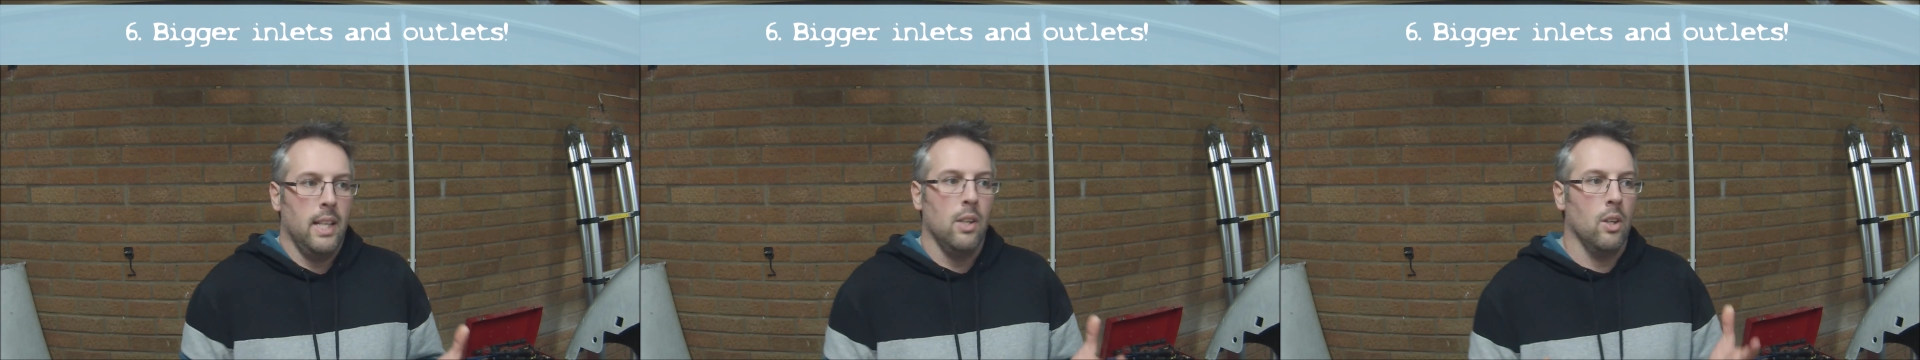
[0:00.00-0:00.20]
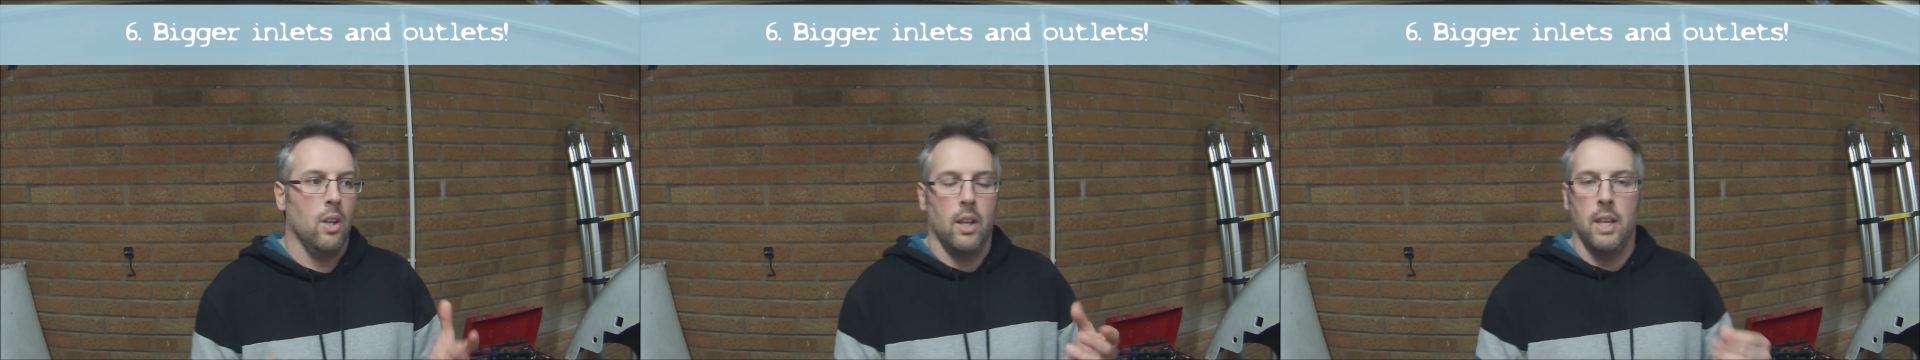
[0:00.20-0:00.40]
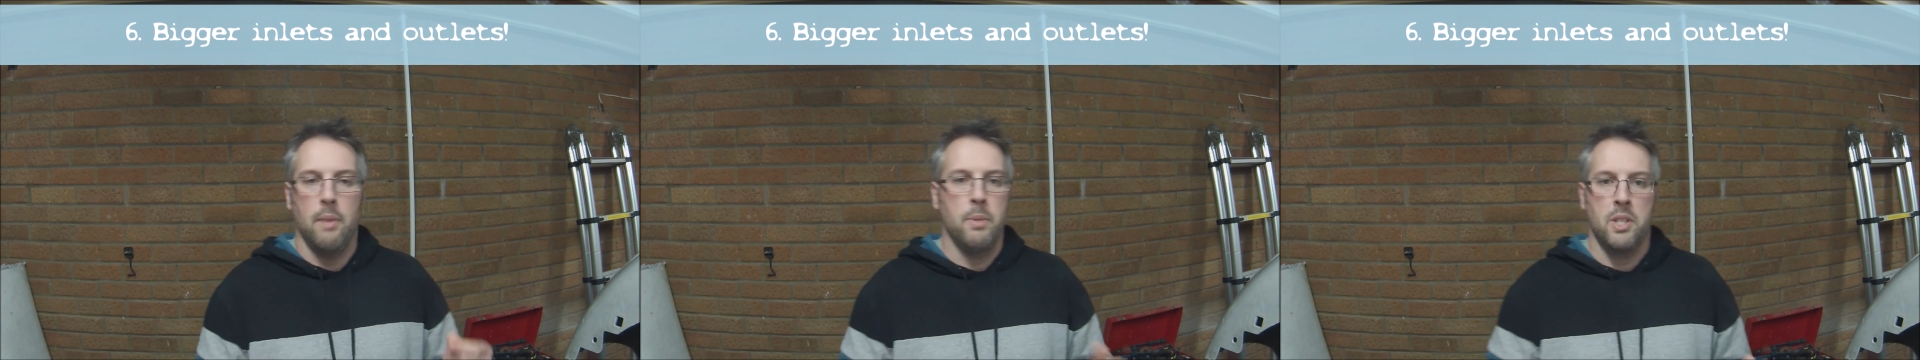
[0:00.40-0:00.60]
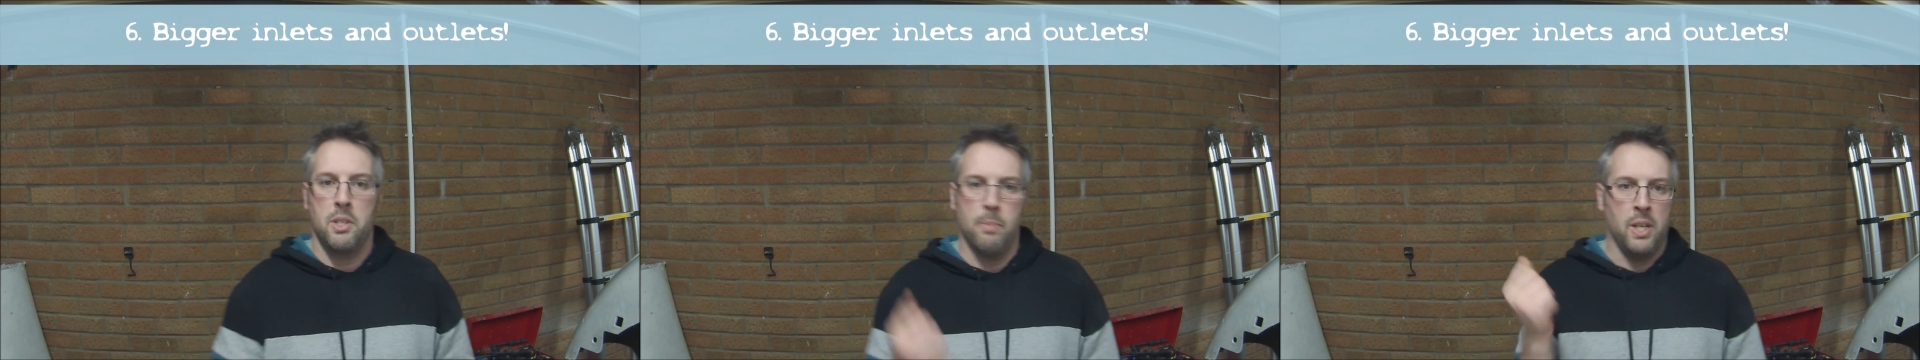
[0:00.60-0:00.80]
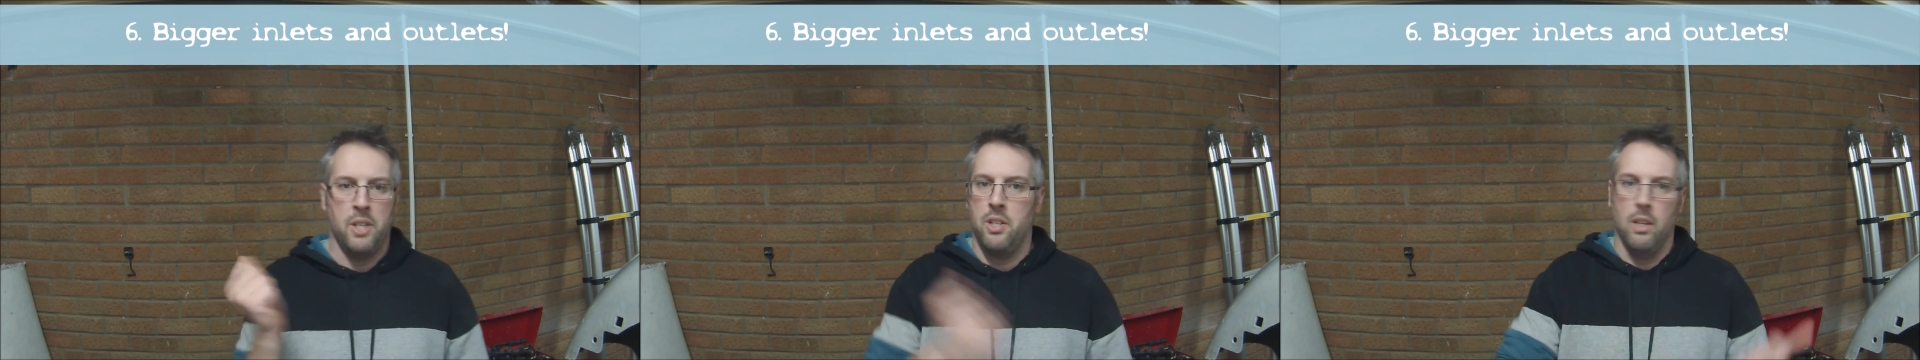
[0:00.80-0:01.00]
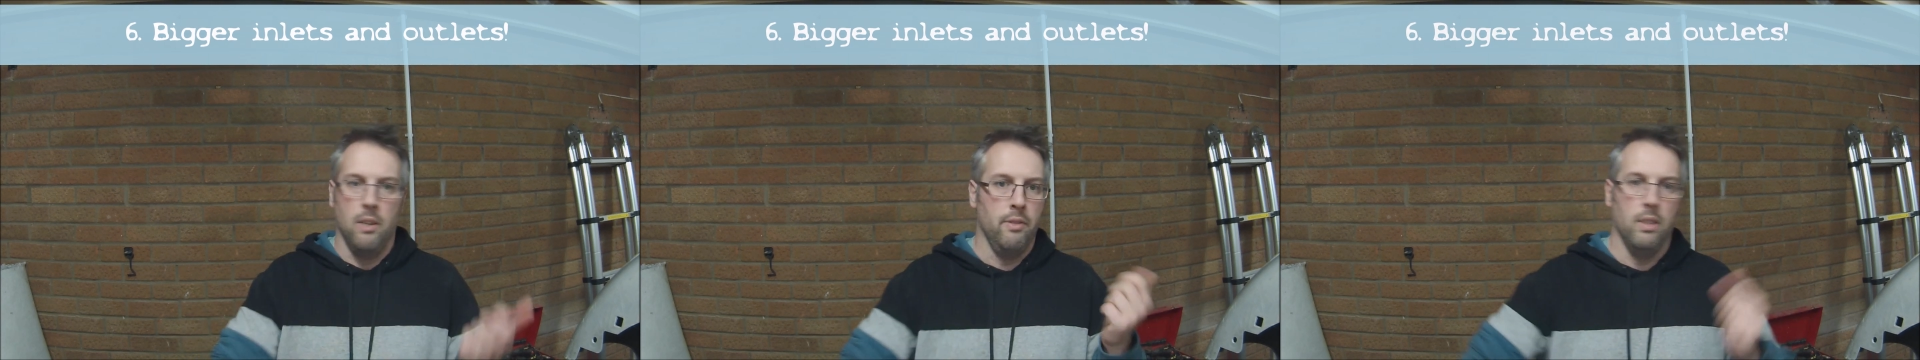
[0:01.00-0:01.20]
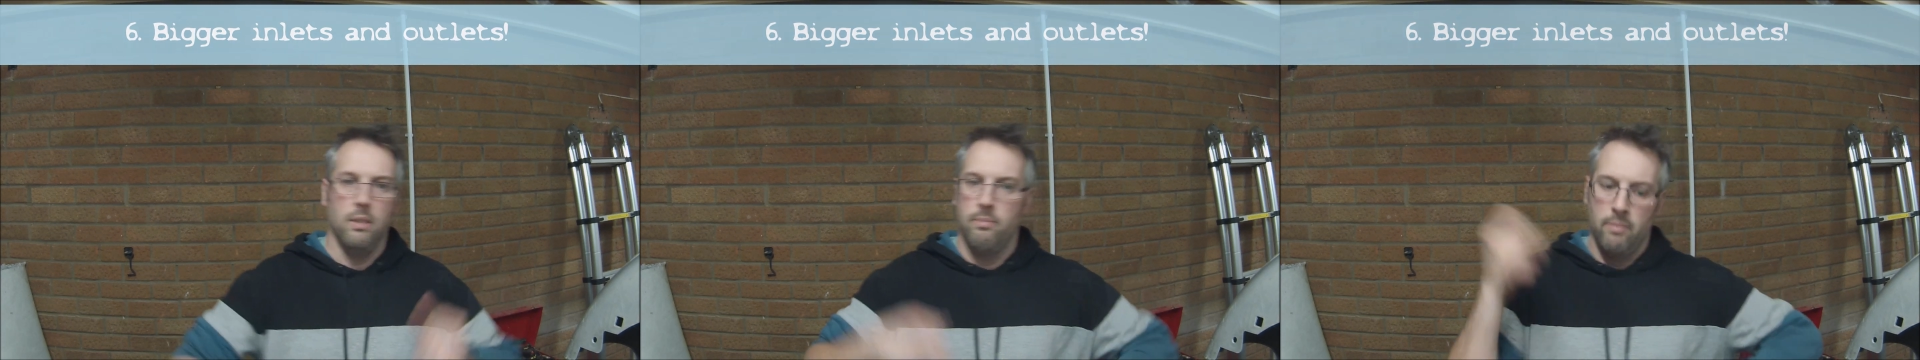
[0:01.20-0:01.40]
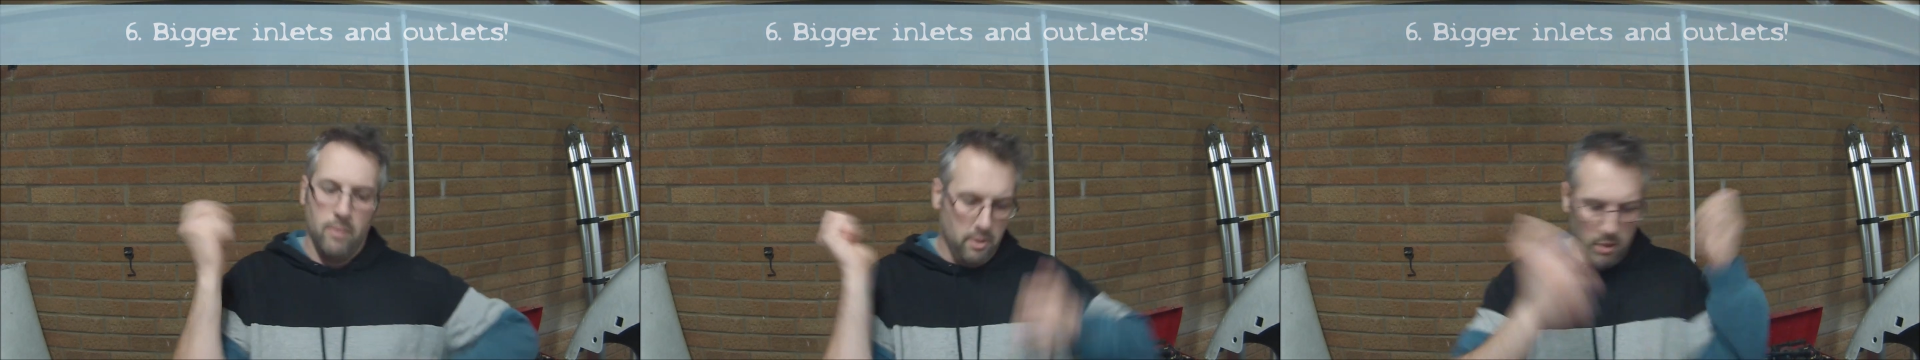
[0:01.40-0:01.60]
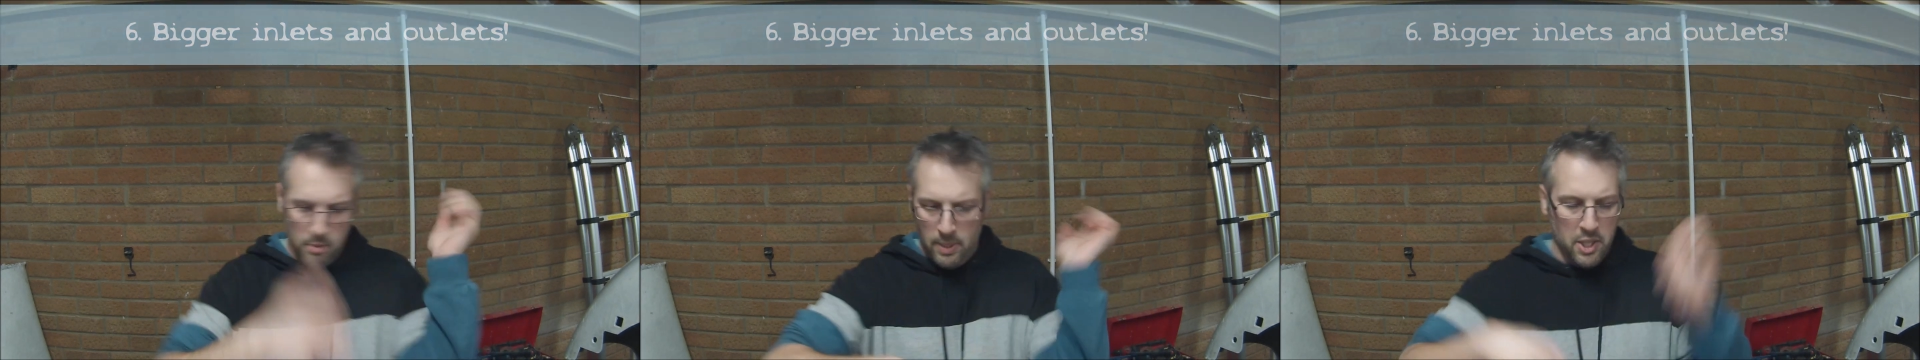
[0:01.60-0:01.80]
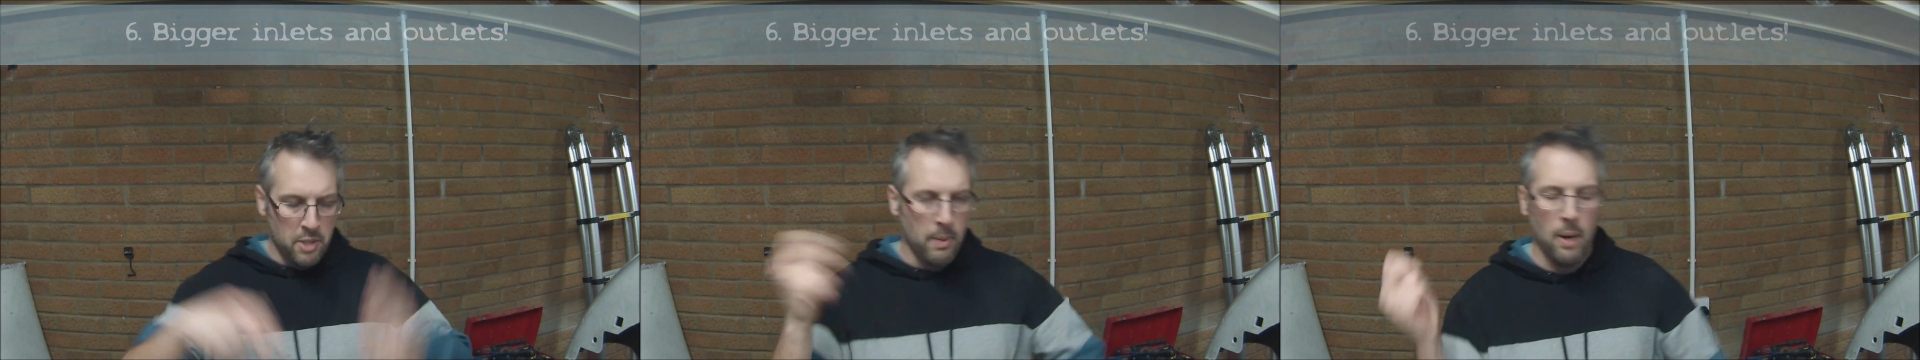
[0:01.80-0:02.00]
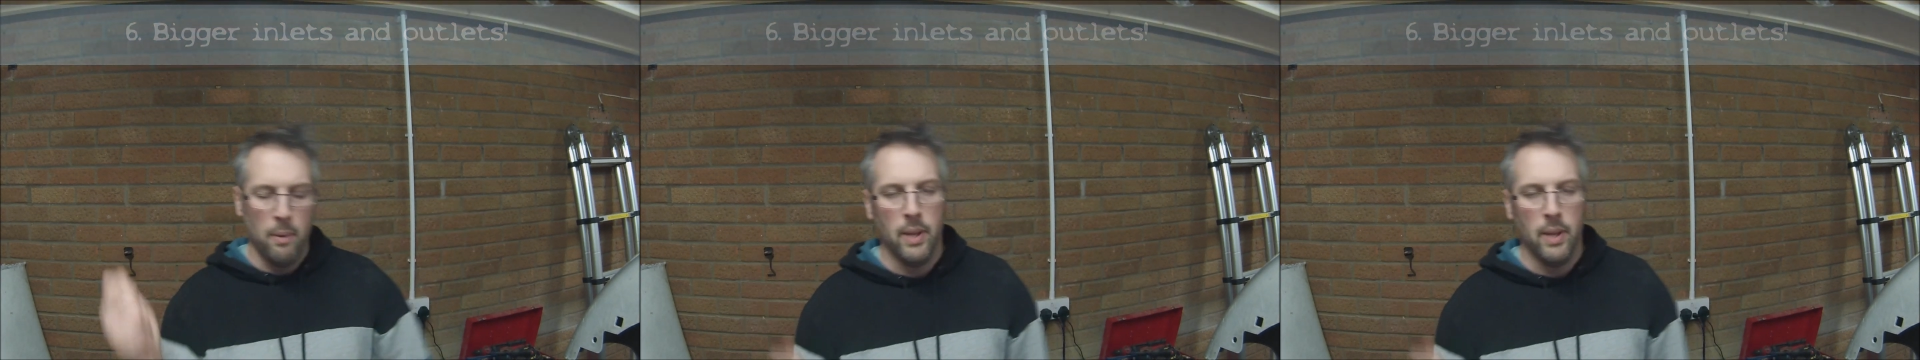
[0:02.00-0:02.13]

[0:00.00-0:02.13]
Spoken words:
look like they've been smashed about